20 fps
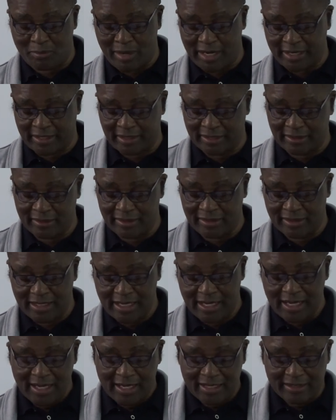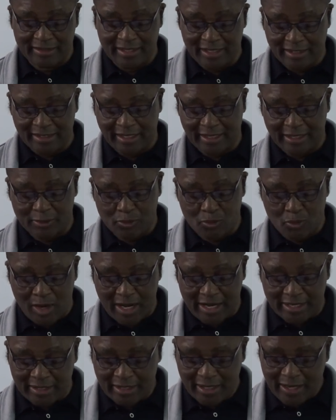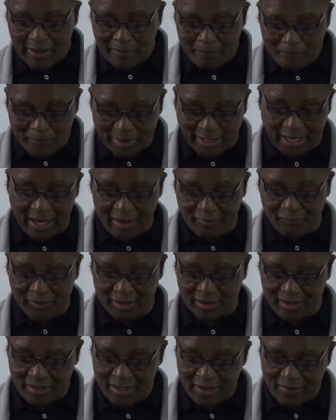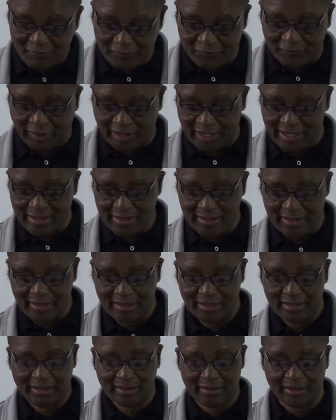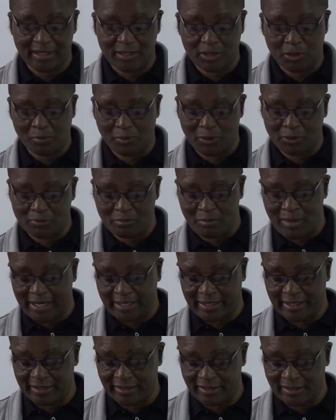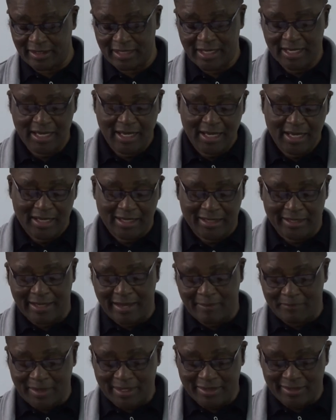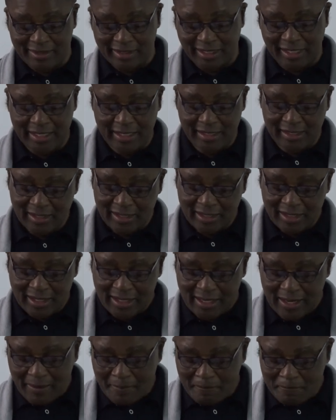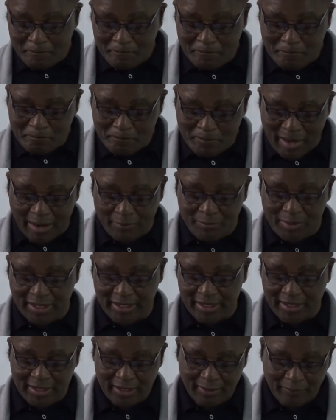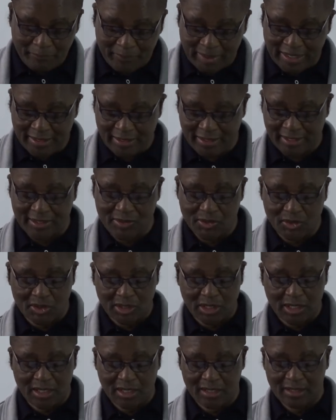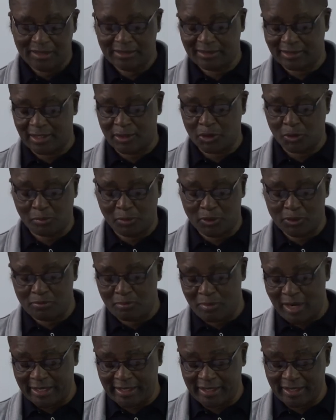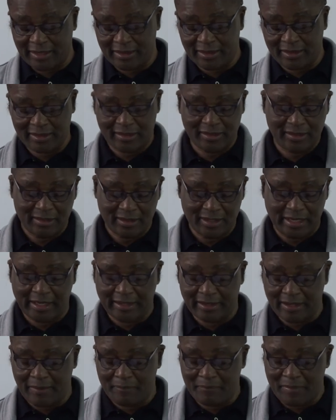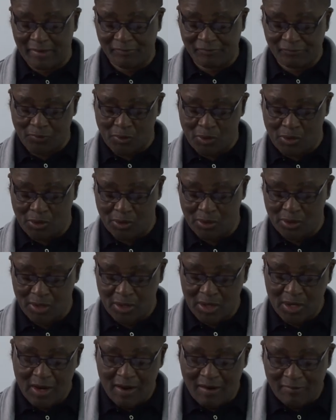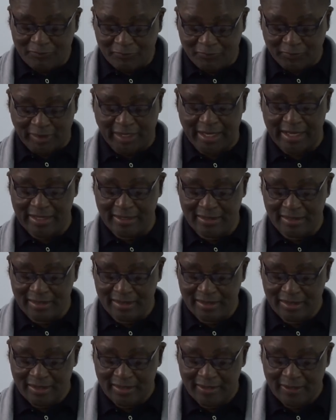market. The second one, private freight transport market. Number three, public passenger transport market. And number four, freight